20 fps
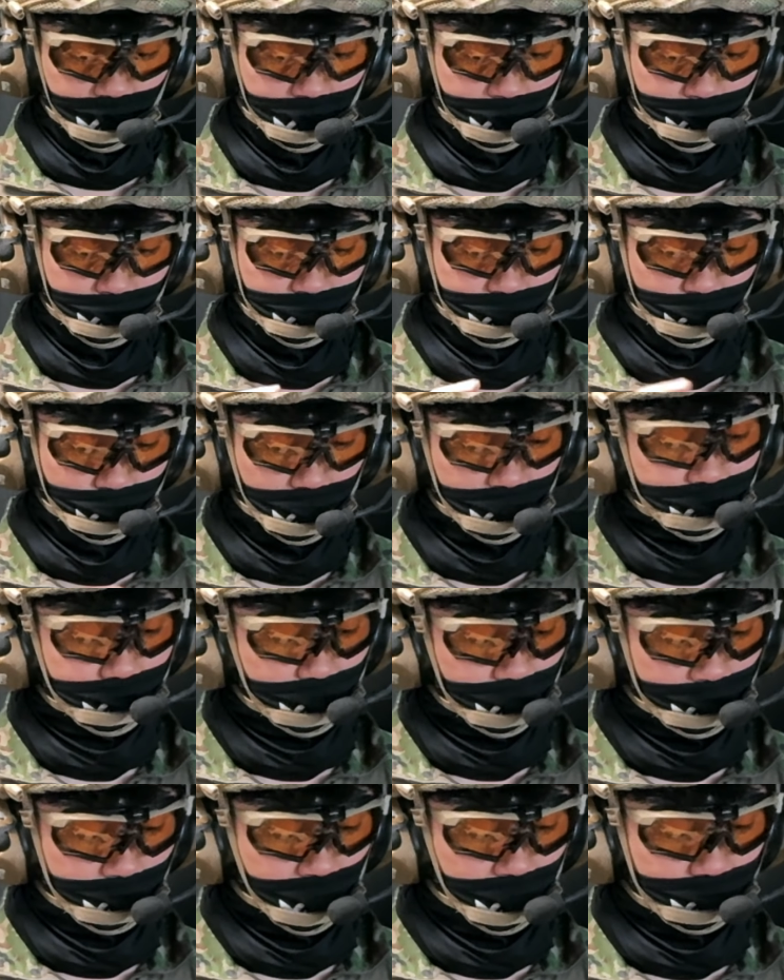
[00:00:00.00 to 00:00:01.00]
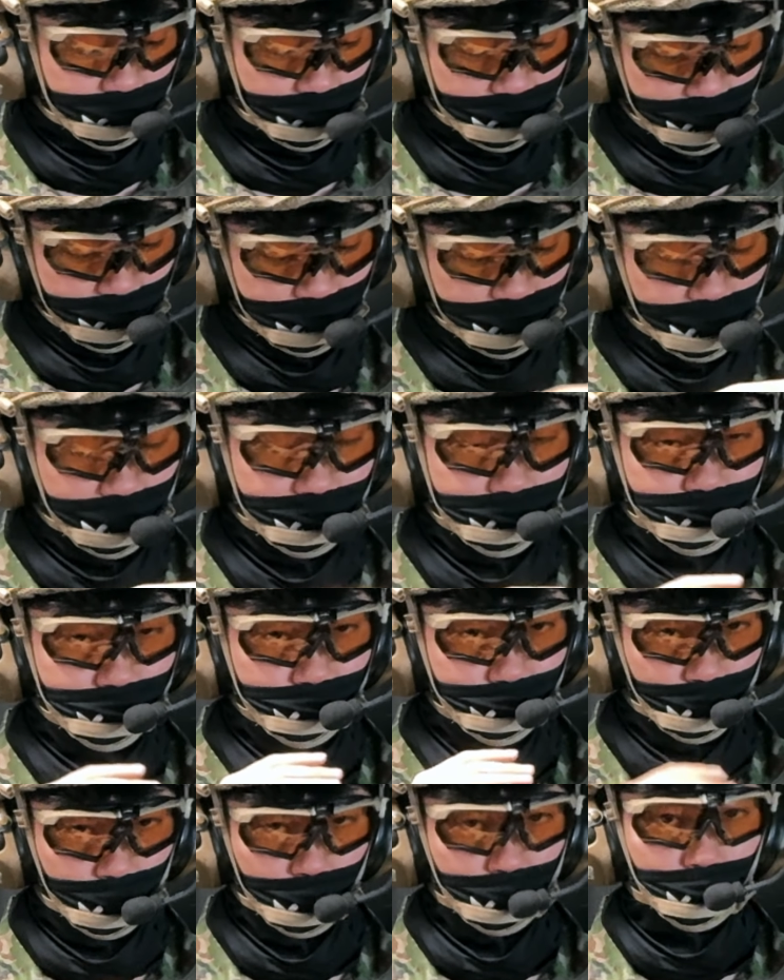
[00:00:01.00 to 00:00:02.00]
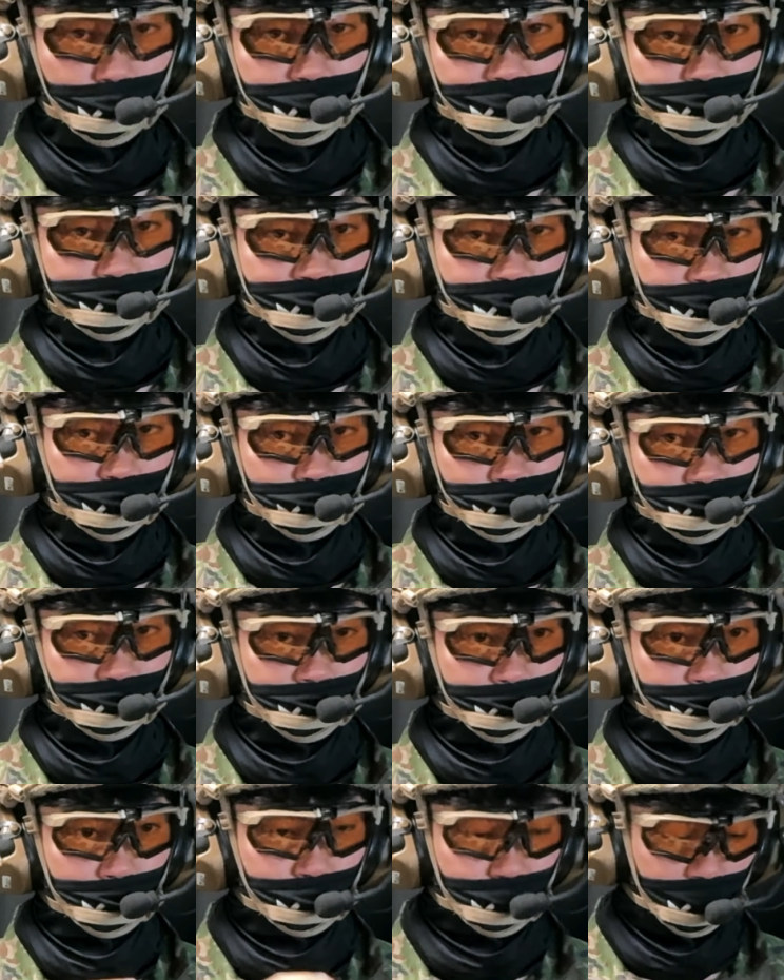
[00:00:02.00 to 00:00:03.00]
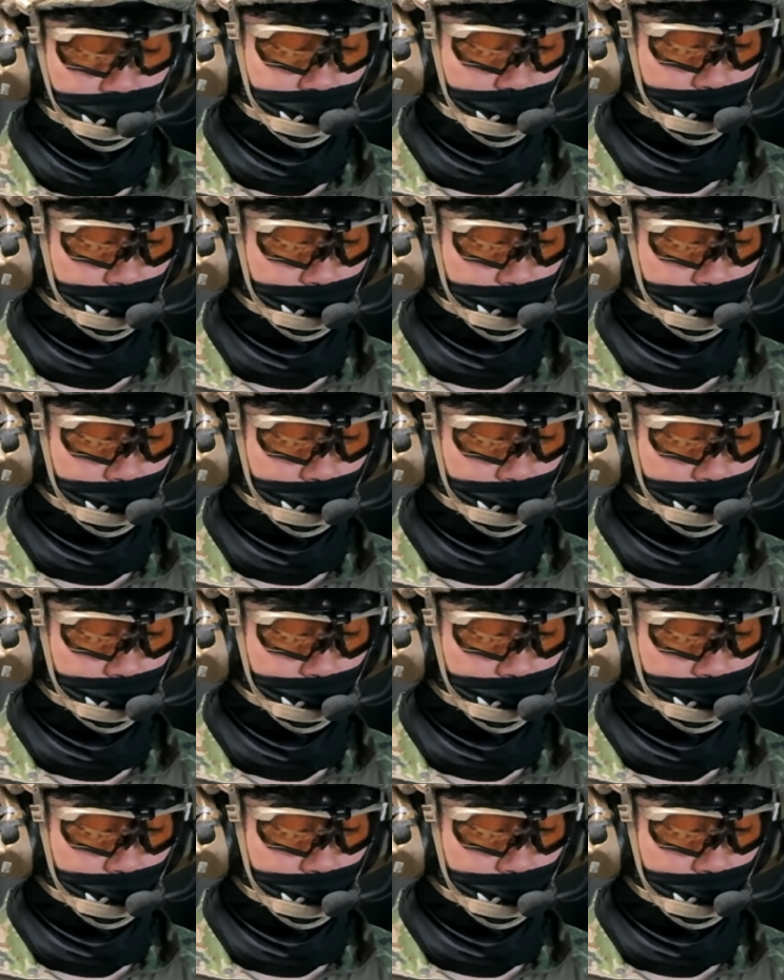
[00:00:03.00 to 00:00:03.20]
But the great thing about this is that it's so quick to actually pull